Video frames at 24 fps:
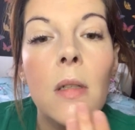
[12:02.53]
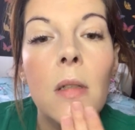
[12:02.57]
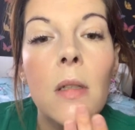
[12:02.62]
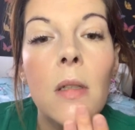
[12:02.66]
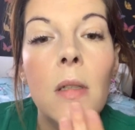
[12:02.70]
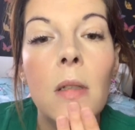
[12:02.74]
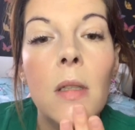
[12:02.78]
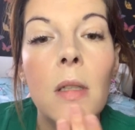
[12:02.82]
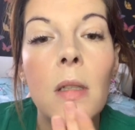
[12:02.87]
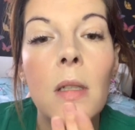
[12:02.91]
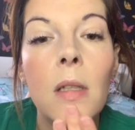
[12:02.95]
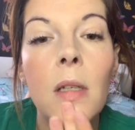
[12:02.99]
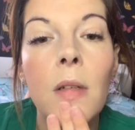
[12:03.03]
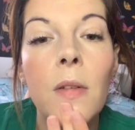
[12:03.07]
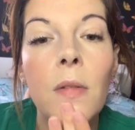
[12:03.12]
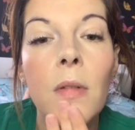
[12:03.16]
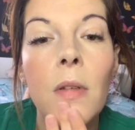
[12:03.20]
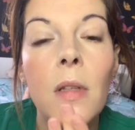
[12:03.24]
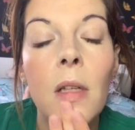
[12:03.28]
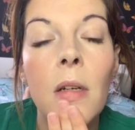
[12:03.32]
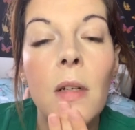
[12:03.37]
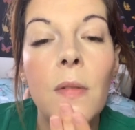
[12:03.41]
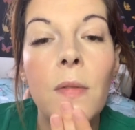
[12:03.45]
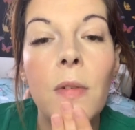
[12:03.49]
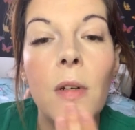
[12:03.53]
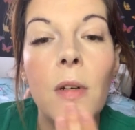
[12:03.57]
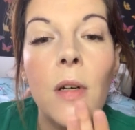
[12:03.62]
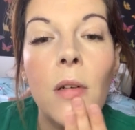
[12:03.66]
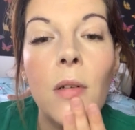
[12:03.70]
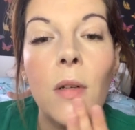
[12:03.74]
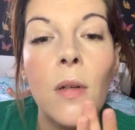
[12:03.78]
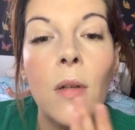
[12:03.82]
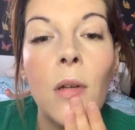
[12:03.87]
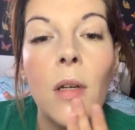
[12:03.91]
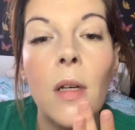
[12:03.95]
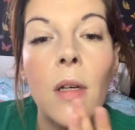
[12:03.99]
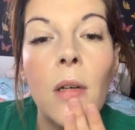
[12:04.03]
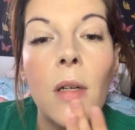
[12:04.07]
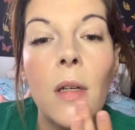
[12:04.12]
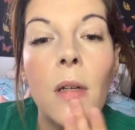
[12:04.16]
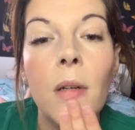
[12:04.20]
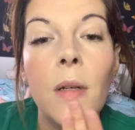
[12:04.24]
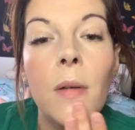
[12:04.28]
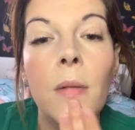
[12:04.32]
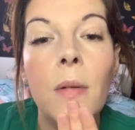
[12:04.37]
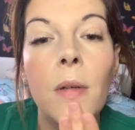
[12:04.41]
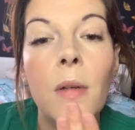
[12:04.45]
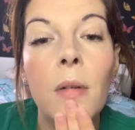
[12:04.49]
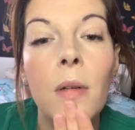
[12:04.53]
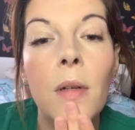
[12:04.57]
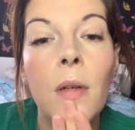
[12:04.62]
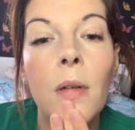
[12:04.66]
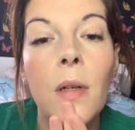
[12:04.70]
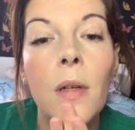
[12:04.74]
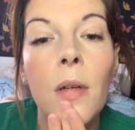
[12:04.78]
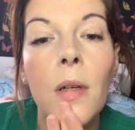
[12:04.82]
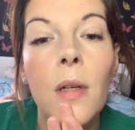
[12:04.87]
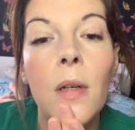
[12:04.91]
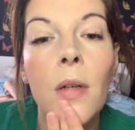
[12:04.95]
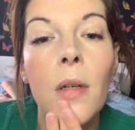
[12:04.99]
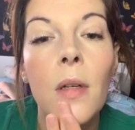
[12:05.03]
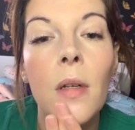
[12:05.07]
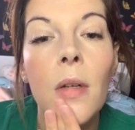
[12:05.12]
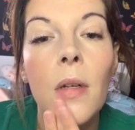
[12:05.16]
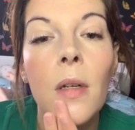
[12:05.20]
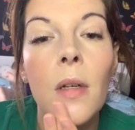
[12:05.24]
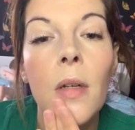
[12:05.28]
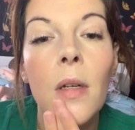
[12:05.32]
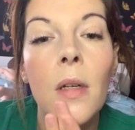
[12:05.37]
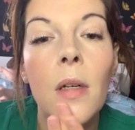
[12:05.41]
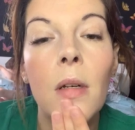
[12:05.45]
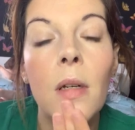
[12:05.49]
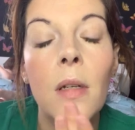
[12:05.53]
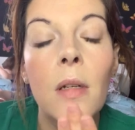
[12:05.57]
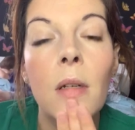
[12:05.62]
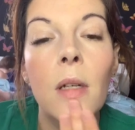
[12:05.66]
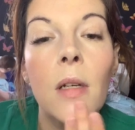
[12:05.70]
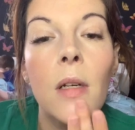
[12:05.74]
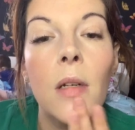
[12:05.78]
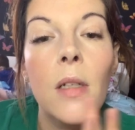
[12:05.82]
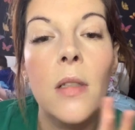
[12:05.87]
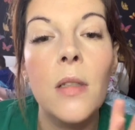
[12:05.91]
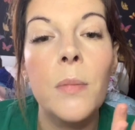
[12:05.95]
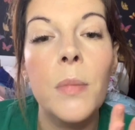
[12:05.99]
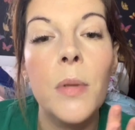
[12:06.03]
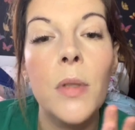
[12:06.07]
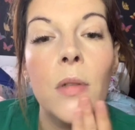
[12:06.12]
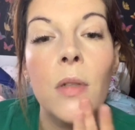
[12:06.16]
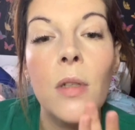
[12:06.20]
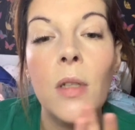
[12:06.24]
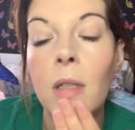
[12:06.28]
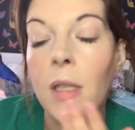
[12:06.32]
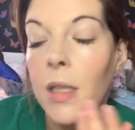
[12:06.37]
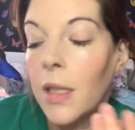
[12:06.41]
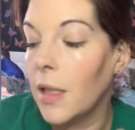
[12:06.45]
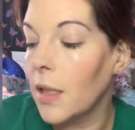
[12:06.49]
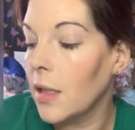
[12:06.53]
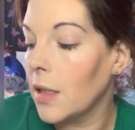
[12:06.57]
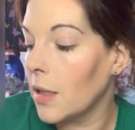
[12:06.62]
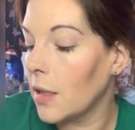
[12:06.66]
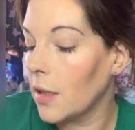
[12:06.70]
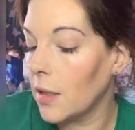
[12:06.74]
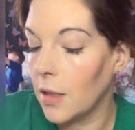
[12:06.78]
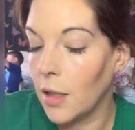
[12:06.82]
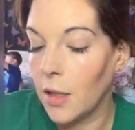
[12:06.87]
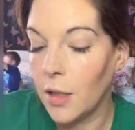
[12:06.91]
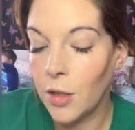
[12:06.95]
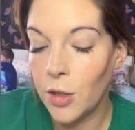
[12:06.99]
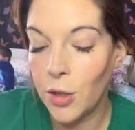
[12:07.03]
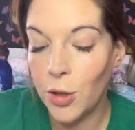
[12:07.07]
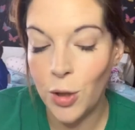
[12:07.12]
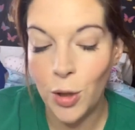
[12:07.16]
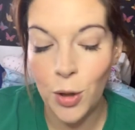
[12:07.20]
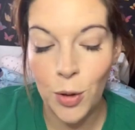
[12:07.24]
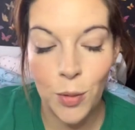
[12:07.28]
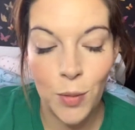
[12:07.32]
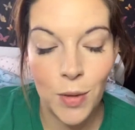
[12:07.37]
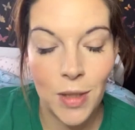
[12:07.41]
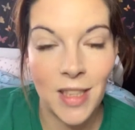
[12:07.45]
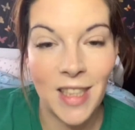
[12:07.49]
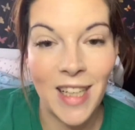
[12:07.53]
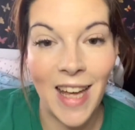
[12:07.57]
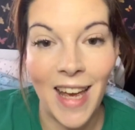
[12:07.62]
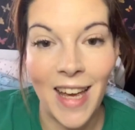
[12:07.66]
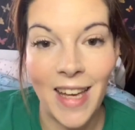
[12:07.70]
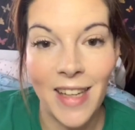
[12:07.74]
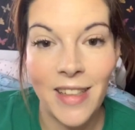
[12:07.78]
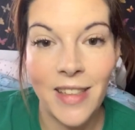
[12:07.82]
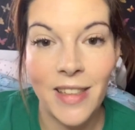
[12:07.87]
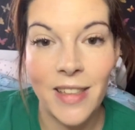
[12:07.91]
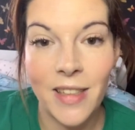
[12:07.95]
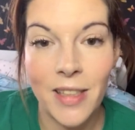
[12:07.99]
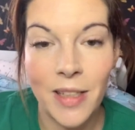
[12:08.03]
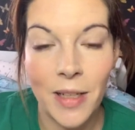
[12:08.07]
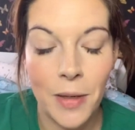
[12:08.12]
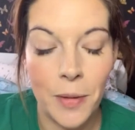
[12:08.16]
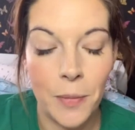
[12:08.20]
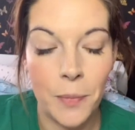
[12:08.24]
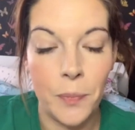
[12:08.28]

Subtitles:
just to give you that final look. And last but not least, to set,